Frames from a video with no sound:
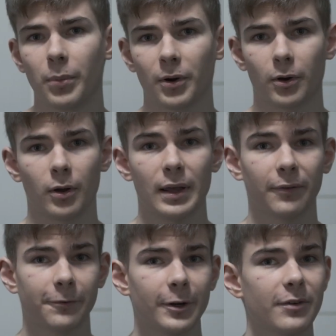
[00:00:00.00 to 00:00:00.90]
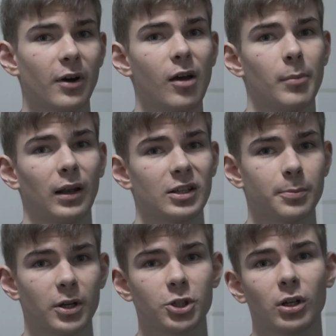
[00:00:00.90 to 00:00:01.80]
but in 35mm
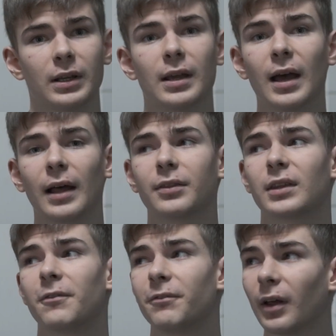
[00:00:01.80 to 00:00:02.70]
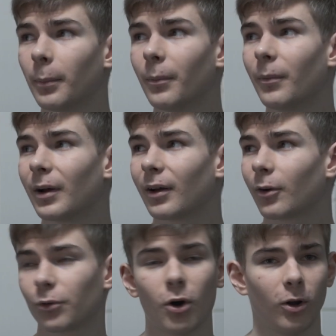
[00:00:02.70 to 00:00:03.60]
especially, the film
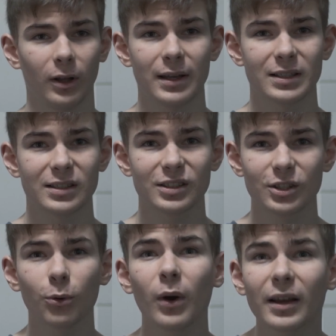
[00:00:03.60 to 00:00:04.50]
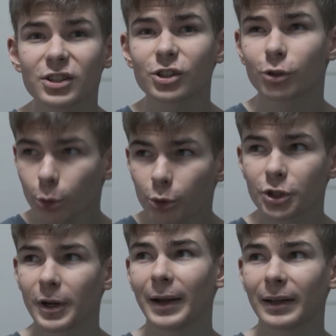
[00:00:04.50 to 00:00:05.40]
roll is so
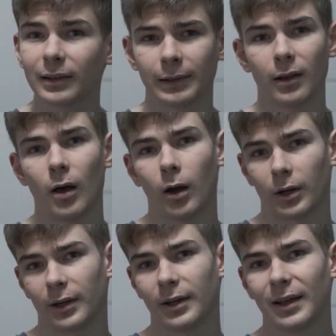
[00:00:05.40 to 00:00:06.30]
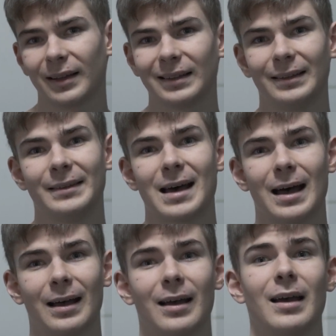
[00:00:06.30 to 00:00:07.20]
excruciatingly long
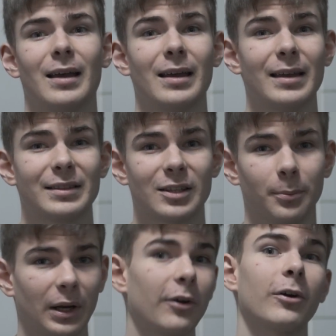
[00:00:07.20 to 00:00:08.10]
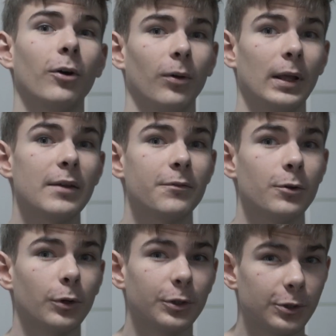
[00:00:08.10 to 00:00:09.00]
that it's a miracle if
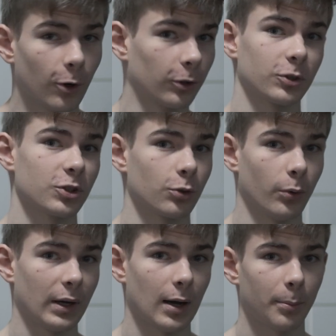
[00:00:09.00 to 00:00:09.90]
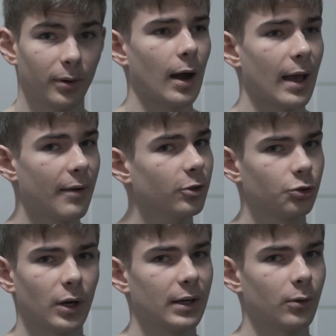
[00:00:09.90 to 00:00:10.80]
you don't screw it up. I haven't
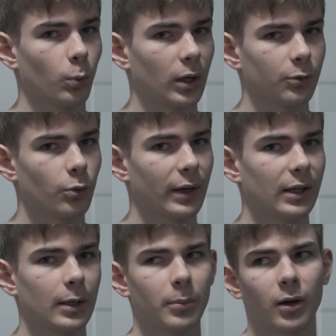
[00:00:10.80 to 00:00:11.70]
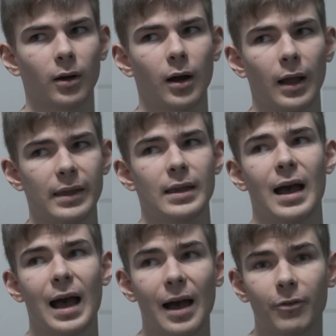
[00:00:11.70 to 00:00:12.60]
tried in 120, but I
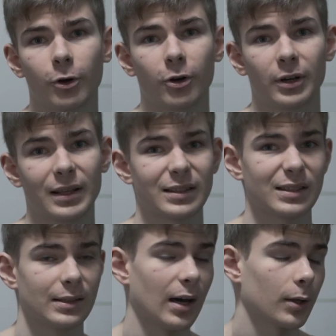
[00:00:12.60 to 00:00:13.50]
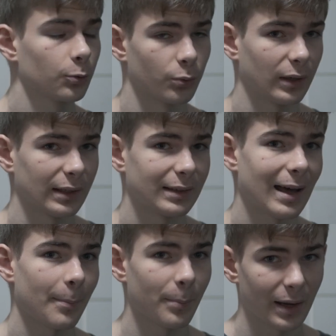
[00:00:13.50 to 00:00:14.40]
have heard it's not really
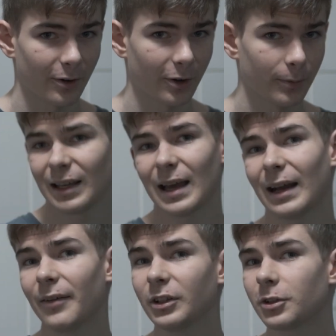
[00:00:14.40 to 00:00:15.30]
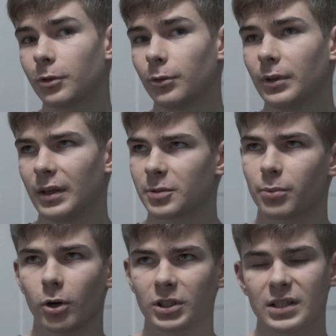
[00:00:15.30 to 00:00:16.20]
that better. And having to do this
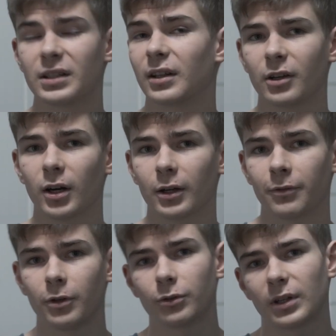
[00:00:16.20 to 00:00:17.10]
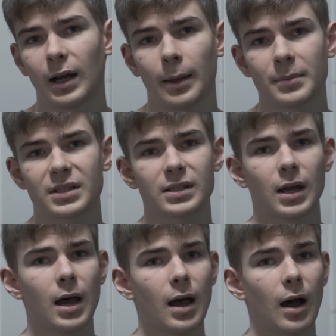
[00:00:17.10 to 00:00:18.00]
process in the dark a few times,
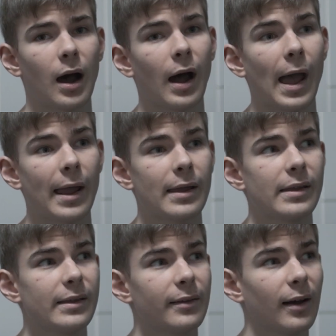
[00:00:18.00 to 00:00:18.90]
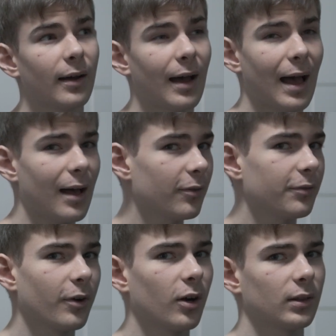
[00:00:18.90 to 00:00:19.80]
I have
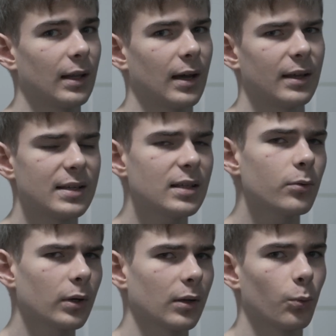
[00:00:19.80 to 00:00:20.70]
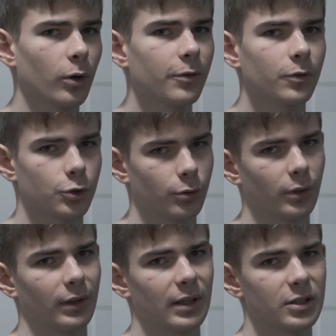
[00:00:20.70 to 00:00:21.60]
thought that is it really worth
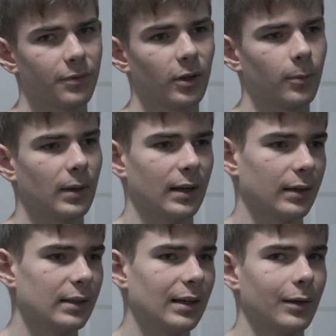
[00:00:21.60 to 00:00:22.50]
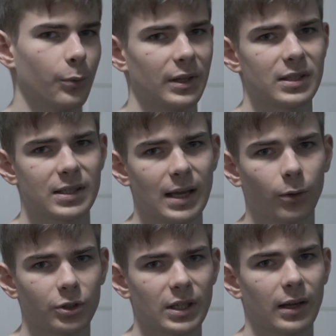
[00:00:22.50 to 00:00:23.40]
shooting this film and dealing with its
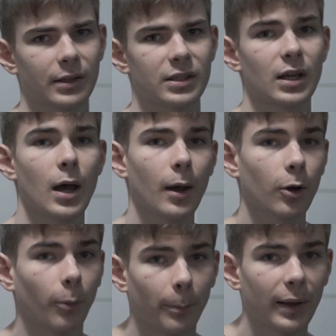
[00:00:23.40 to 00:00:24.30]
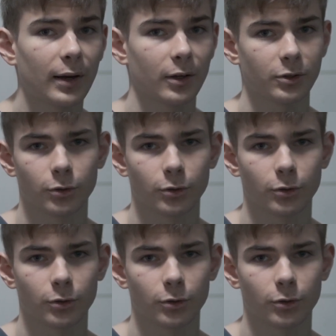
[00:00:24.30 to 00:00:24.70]
downsides compared